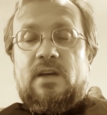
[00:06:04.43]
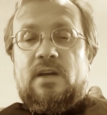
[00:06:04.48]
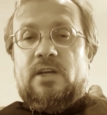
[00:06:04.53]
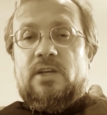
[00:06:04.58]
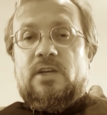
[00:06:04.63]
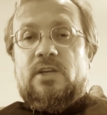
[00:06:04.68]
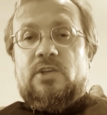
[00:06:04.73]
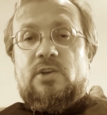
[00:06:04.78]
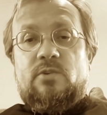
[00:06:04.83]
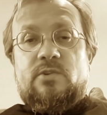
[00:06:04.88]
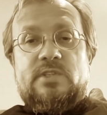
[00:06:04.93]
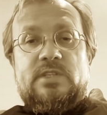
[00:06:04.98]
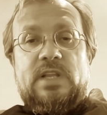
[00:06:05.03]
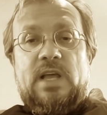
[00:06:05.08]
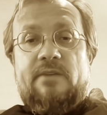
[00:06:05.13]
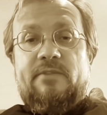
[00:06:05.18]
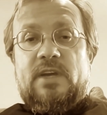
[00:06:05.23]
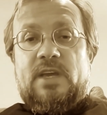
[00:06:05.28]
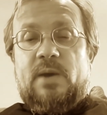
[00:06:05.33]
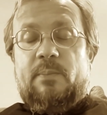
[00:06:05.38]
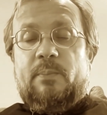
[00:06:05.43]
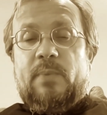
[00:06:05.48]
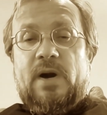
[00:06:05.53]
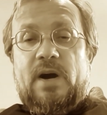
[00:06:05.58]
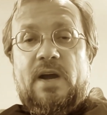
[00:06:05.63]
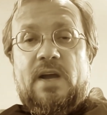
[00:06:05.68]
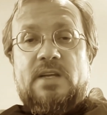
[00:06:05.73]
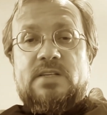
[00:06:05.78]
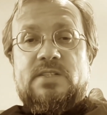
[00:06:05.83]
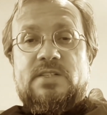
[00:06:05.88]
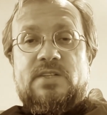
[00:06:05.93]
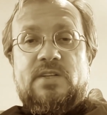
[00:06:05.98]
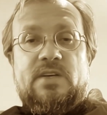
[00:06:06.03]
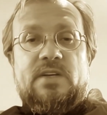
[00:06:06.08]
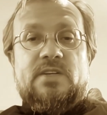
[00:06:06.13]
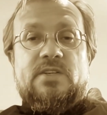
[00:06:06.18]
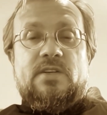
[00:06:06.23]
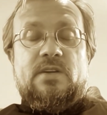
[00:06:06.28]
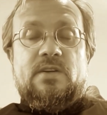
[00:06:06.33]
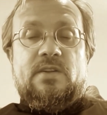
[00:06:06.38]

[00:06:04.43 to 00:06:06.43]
uh, new Slavic empires, the,